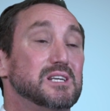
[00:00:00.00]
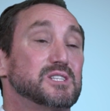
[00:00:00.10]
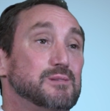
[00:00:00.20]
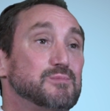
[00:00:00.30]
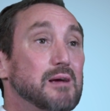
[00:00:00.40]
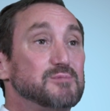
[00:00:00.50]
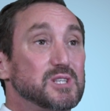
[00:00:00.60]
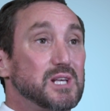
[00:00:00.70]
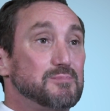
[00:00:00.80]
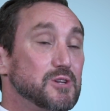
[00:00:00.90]
Sometimes
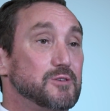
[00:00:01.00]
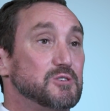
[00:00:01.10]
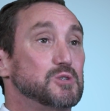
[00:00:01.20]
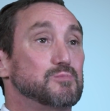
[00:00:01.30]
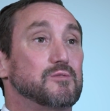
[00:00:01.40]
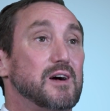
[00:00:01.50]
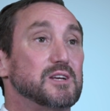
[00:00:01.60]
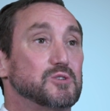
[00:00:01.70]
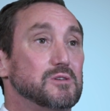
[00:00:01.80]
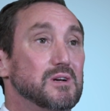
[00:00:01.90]
it's up to their
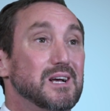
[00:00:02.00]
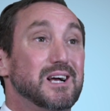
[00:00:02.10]
supervisor.